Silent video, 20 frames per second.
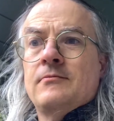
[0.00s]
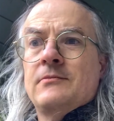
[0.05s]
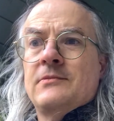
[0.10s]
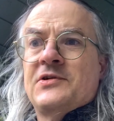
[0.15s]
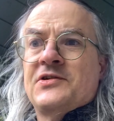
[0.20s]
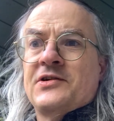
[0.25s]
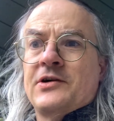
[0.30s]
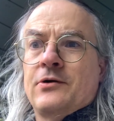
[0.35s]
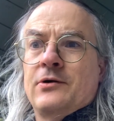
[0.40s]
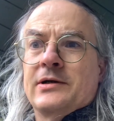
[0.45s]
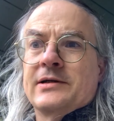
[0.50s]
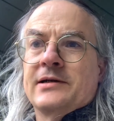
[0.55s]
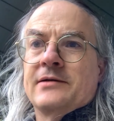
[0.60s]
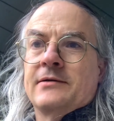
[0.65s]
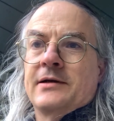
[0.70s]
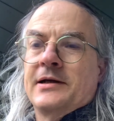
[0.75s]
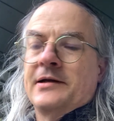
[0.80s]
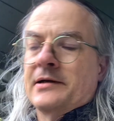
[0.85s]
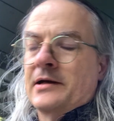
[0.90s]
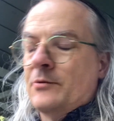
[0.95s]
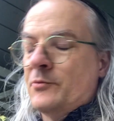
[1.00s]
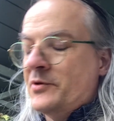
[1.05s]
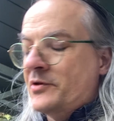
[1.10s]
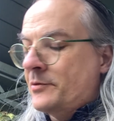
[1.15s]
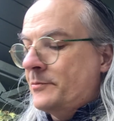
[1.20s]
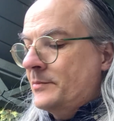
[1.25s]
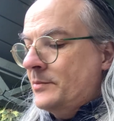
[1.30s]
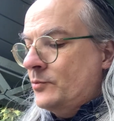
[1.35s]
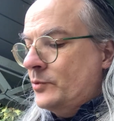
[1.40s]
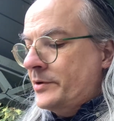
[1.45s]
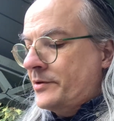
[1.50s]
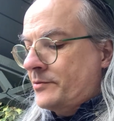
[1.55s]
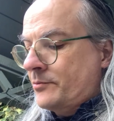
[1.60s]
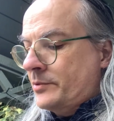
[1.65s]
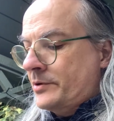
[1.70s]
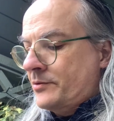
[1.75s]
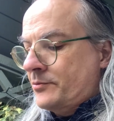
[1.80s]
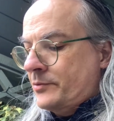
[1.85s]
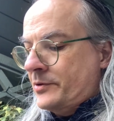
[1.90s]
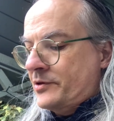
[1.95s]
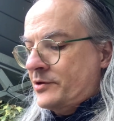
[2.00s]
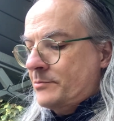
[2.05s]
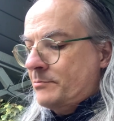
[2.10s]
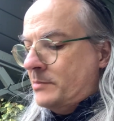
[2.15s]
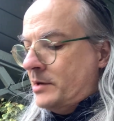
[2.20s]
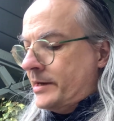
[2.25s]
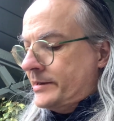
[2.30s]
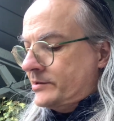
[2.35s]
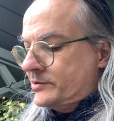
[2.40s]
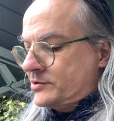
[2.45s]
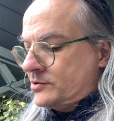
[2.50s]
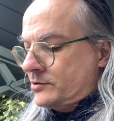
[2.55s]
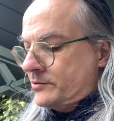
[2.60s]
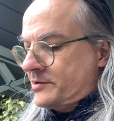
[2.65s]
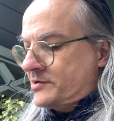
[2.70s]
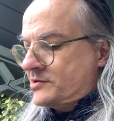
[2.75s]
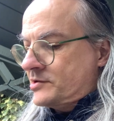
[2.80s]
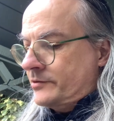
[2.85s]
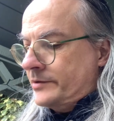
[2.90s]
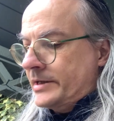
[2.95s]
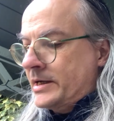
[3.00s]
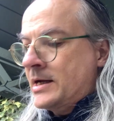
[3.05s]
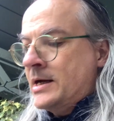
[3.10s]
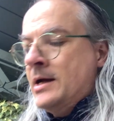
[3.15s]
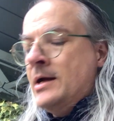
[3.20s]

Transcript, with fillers: so on, and you know, with the, with, with, with the Minotaur and so on.